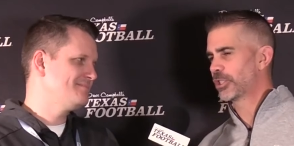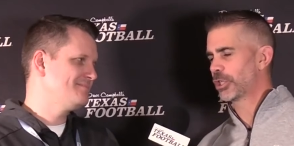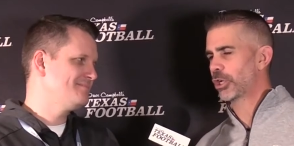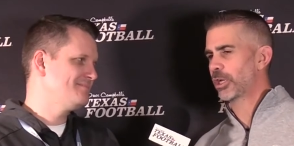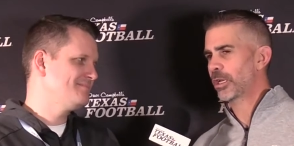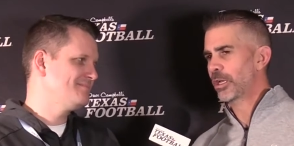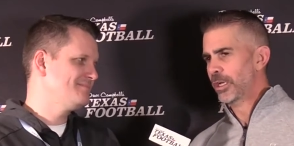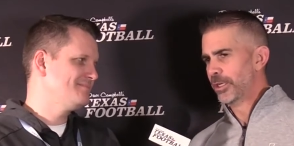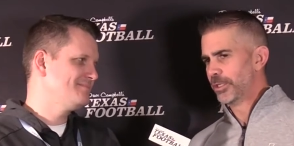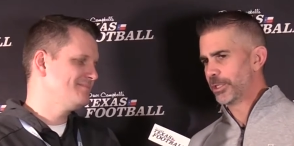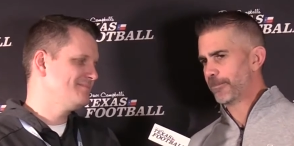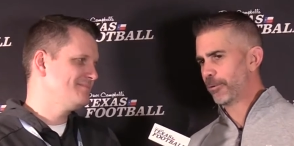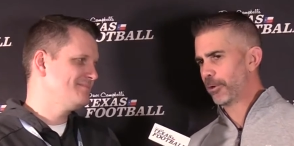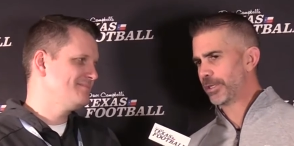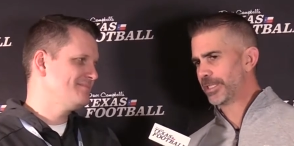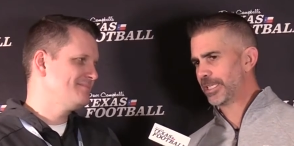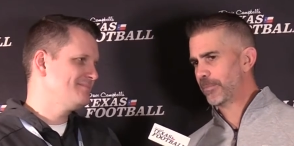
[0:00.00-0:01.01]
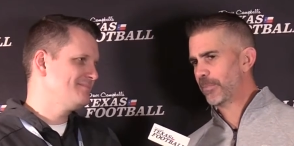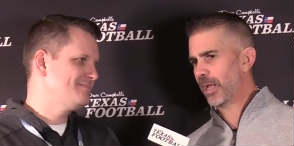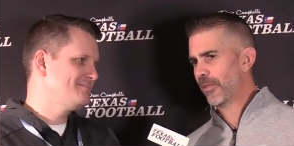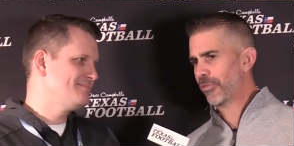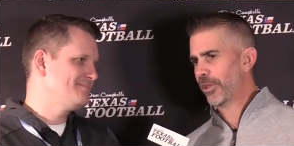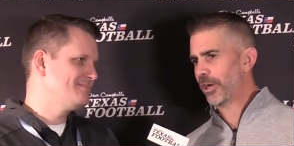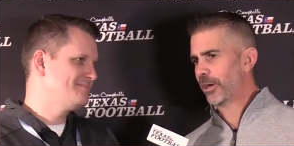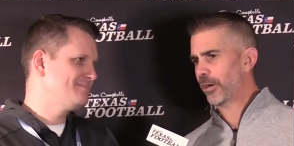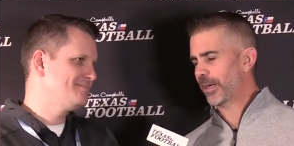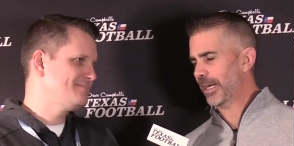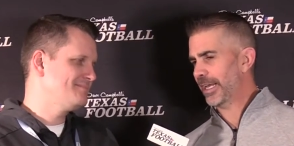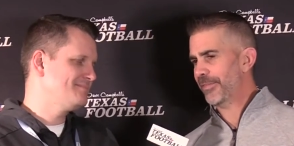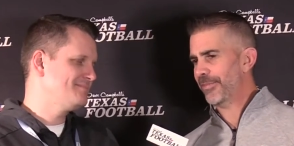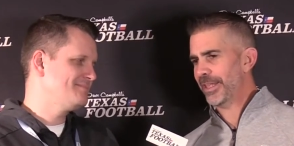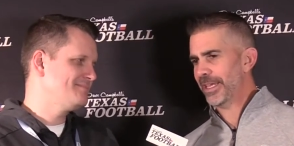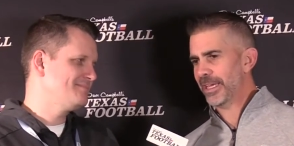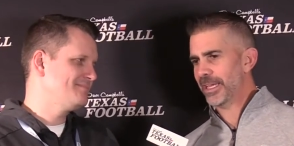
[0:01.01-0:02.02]
Speaker 1: to, to put a team out there
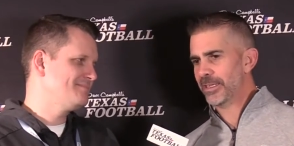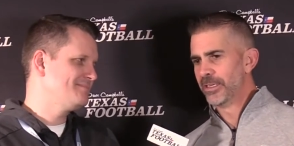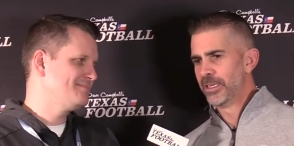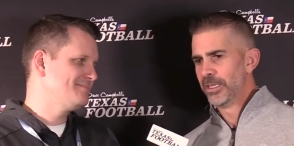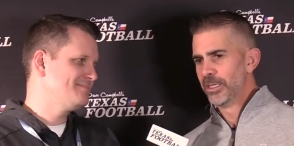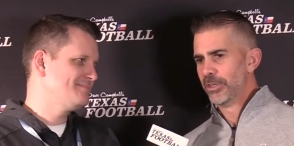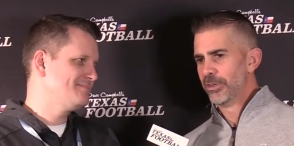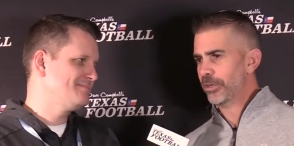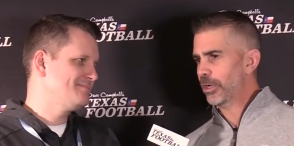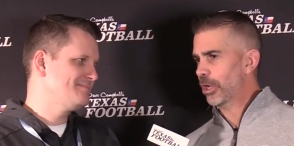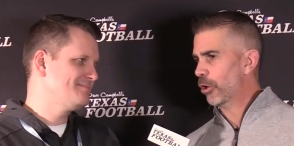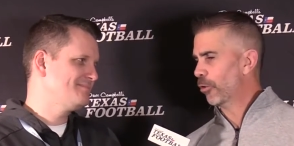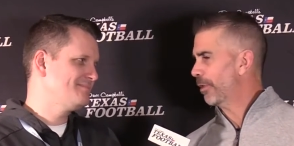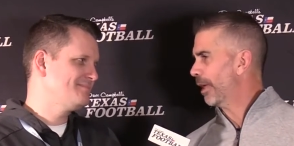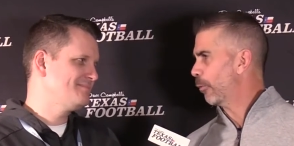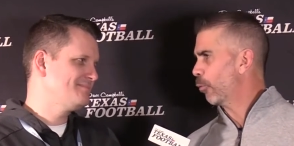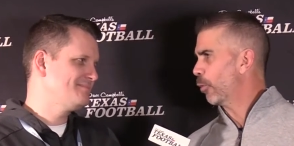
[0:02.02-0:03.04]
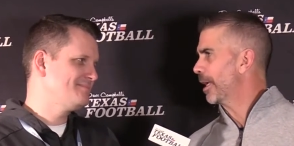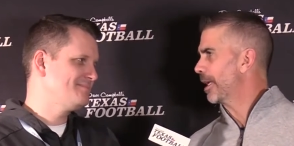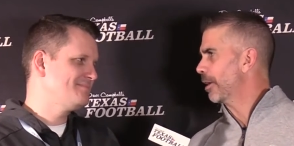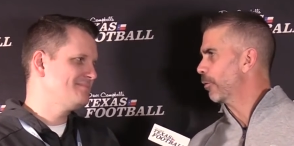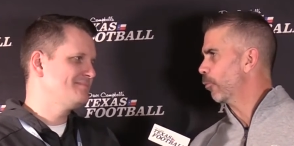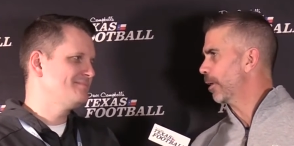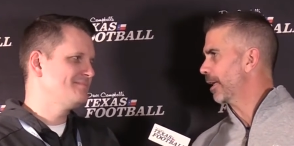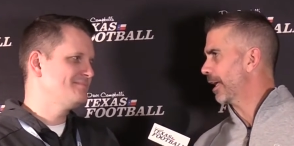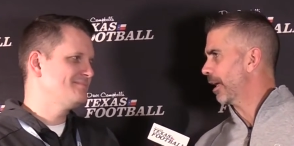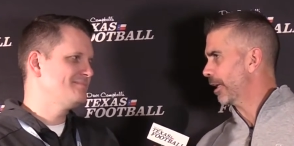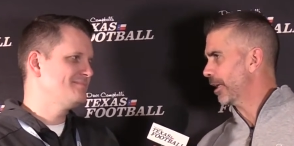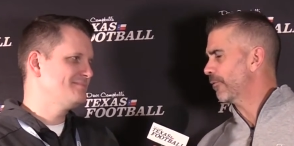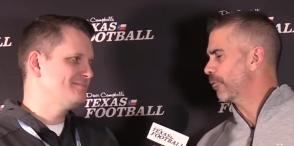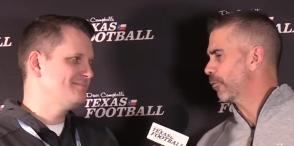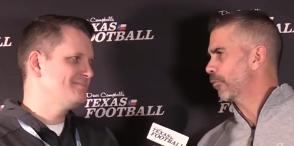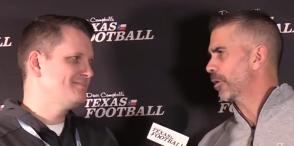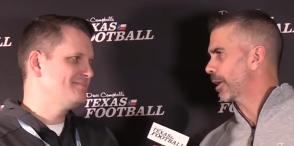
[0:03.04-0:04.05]
and then know that week in and week out,
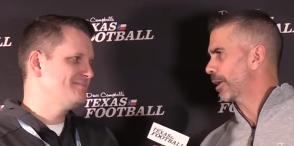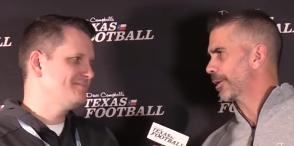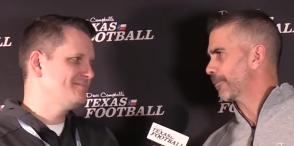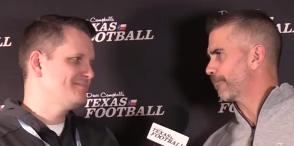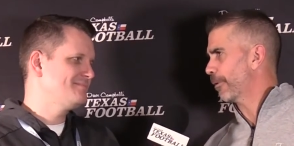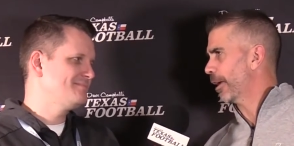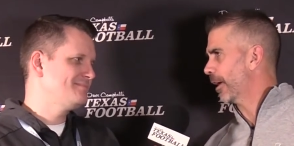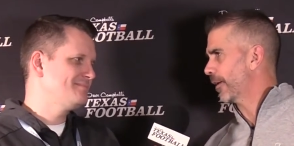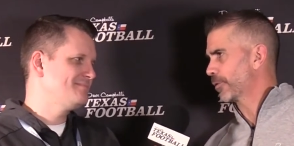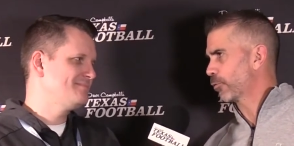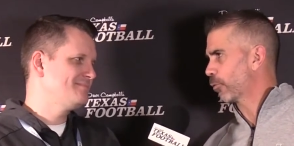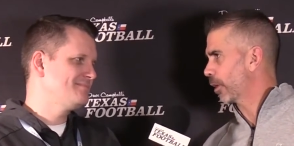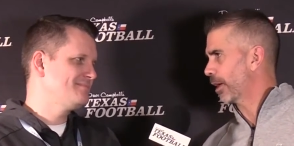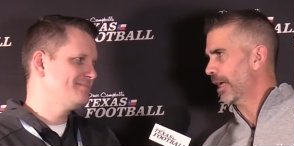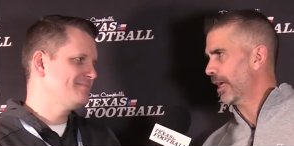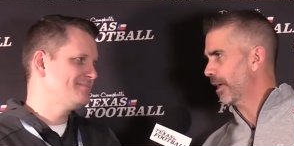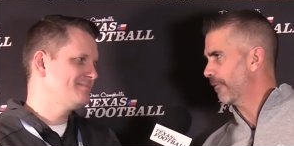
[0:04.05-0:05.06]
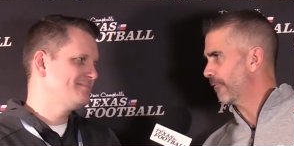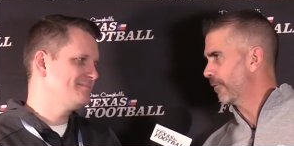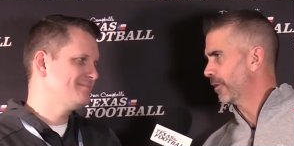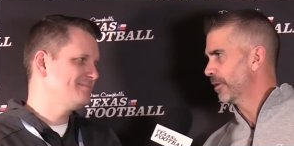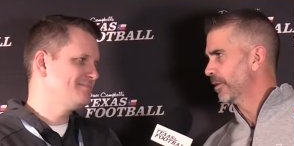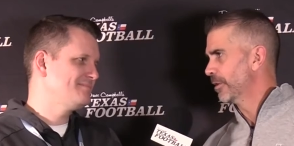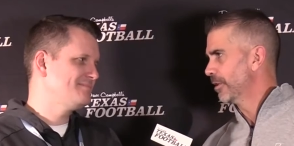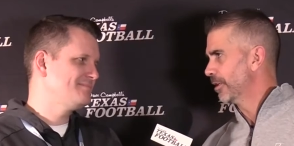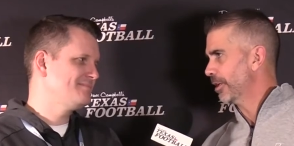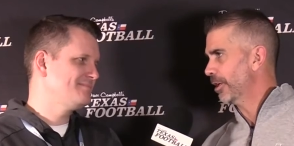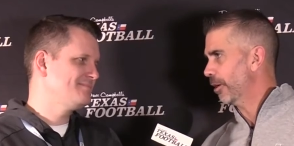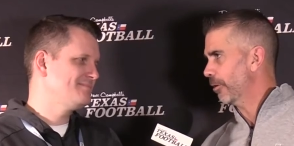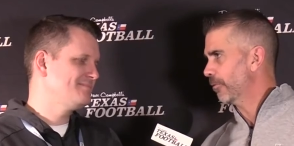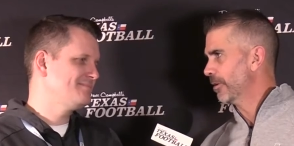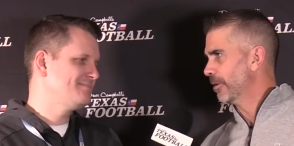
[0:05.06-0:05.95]
even when we got to the playoffs, we're going to have, you know,